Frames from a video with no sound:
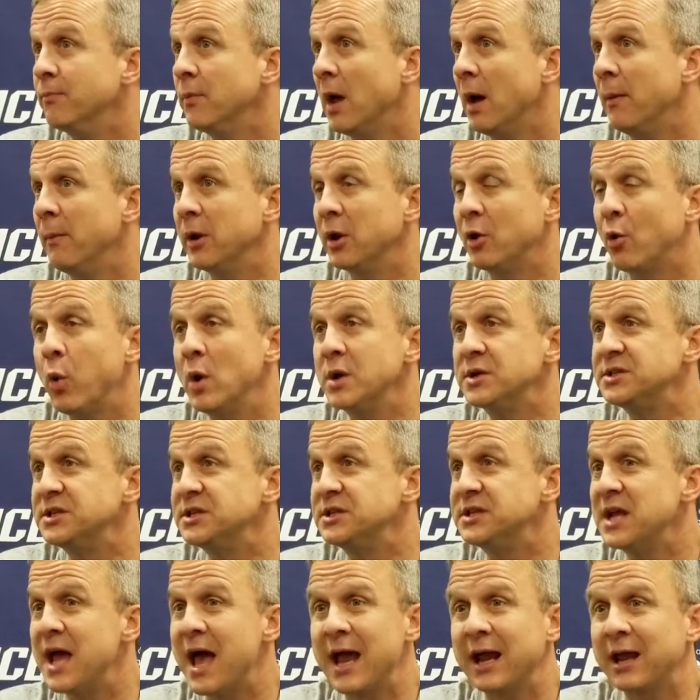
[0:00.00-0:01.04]
I mean, Quincy,
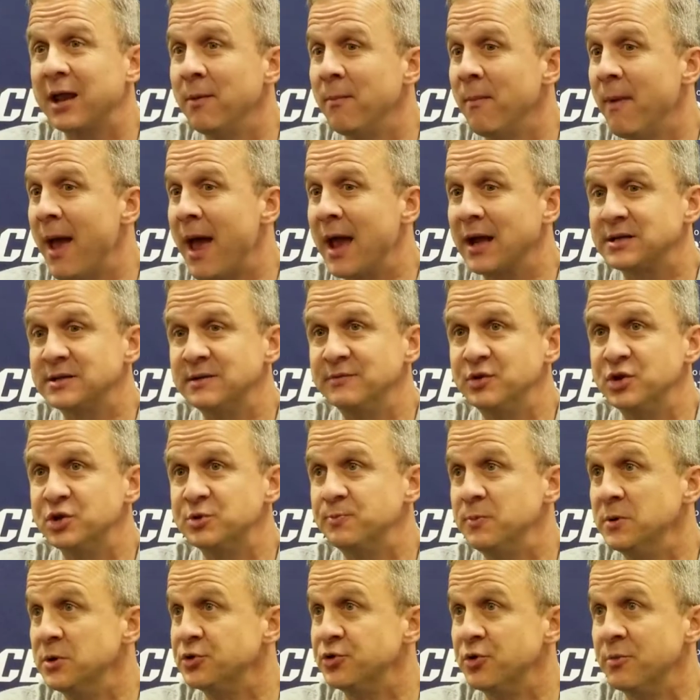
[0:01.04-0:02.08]
Zach, and Max have just
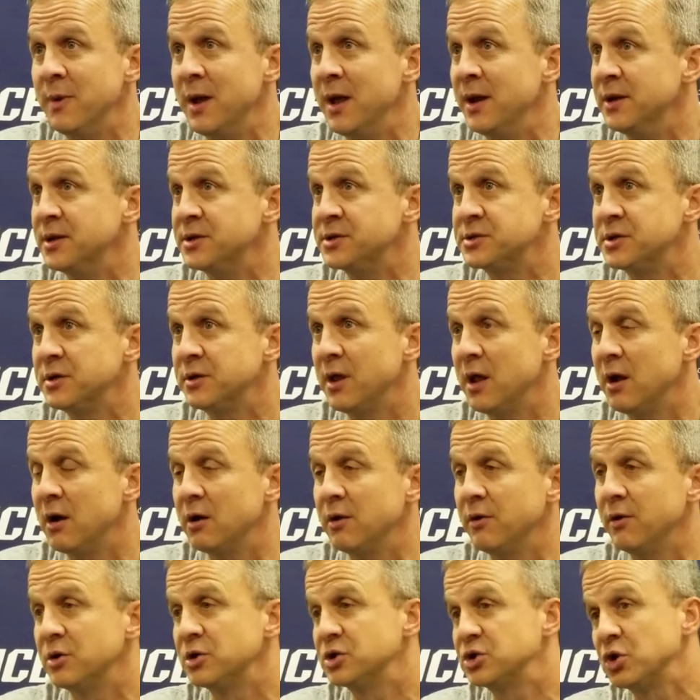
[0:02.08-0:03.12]
been tremendous.
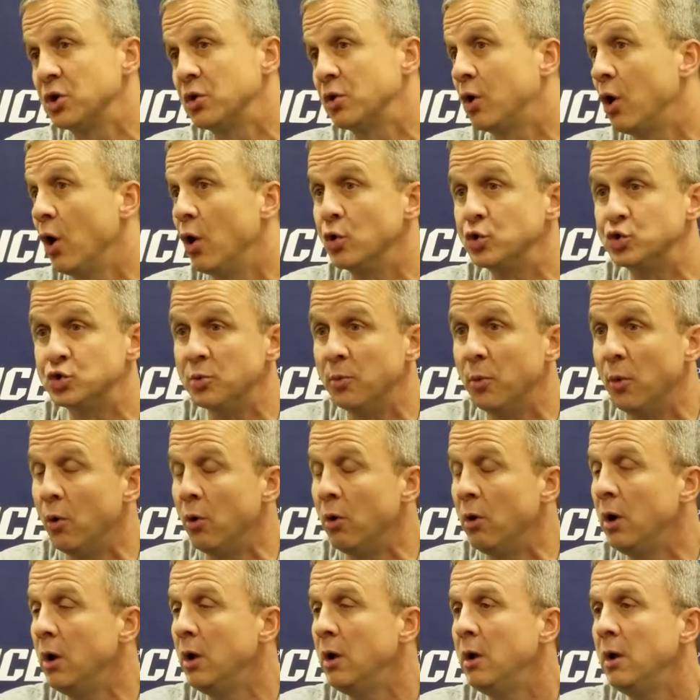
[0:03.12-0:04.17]
They're so coachable.